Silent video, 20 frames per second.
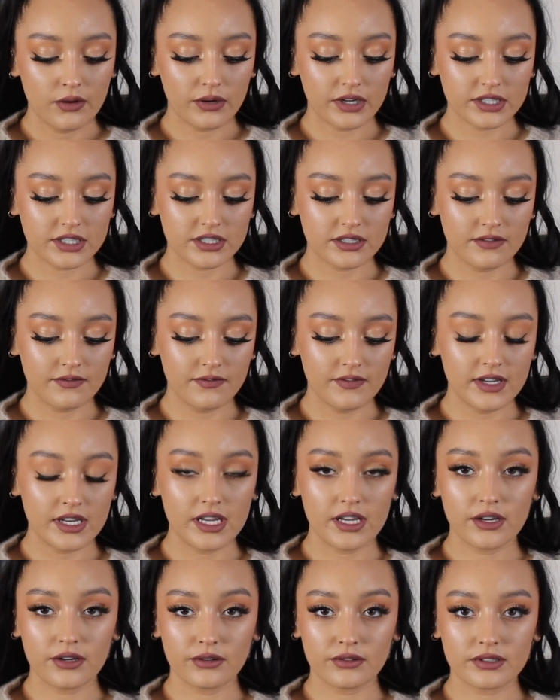watched some
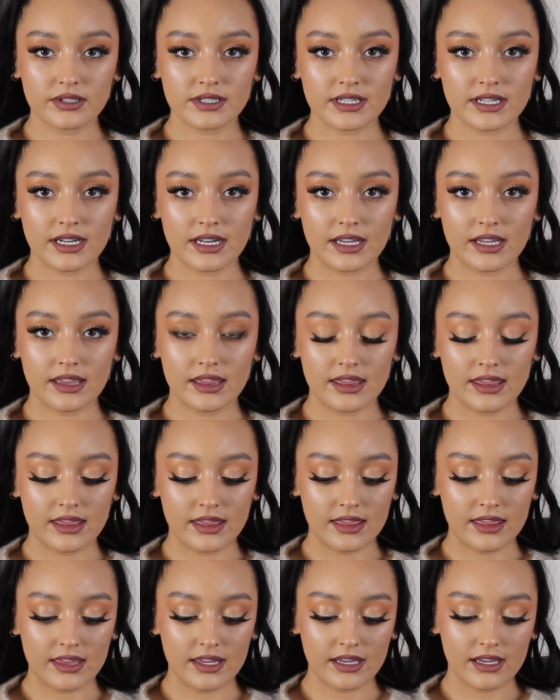videos and I
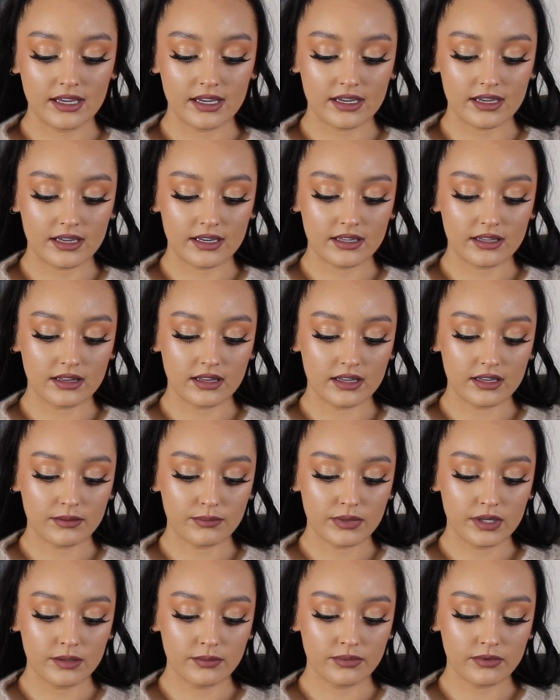think like
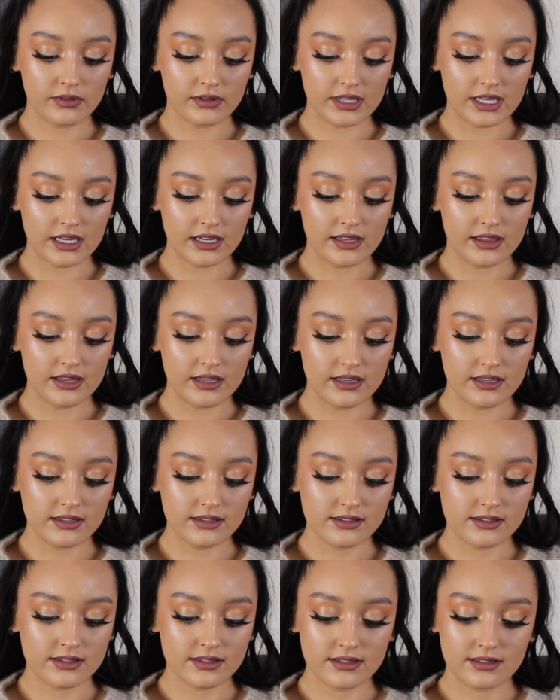people like
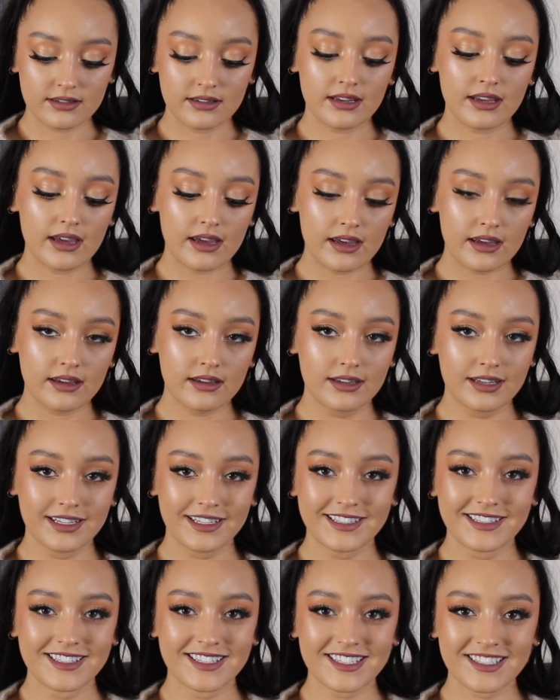these, yeah.
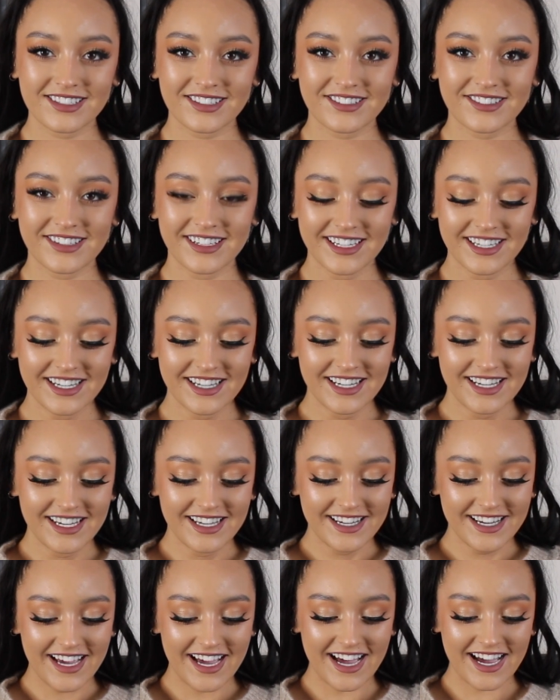And so
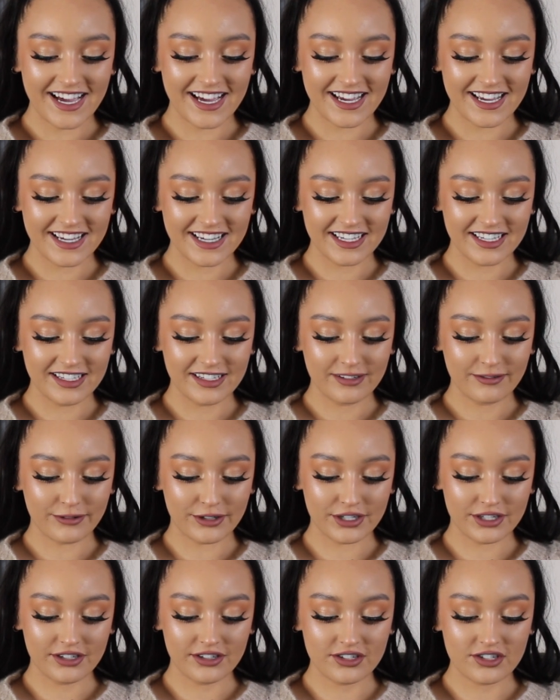I
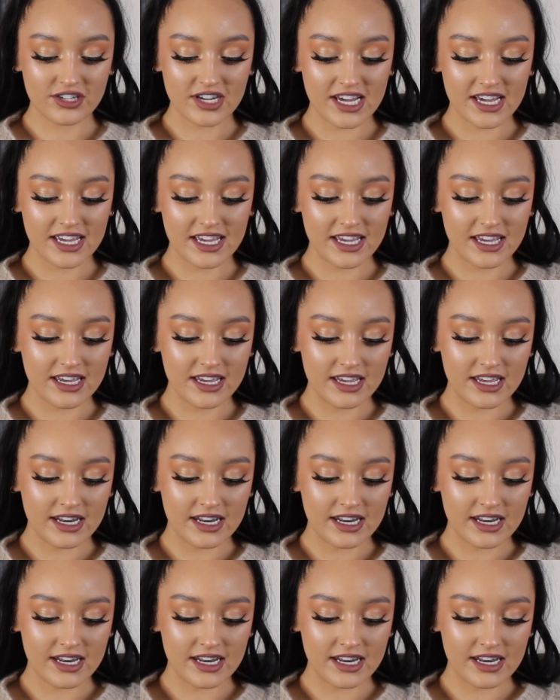wanted to try it